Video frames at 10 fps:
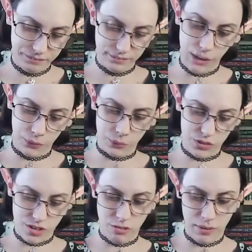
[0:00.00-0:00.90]
One was
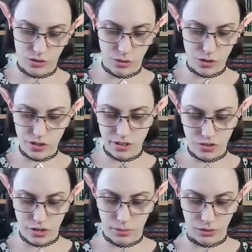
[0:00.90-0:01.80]
giving me so much
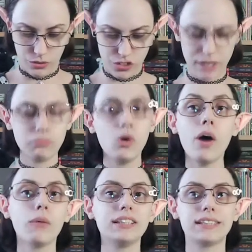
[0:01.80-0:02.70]
energy, but it was just like, no, I
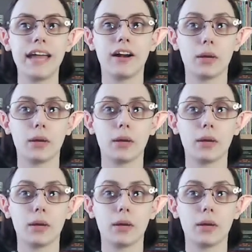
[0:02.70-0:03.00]
want to stay here.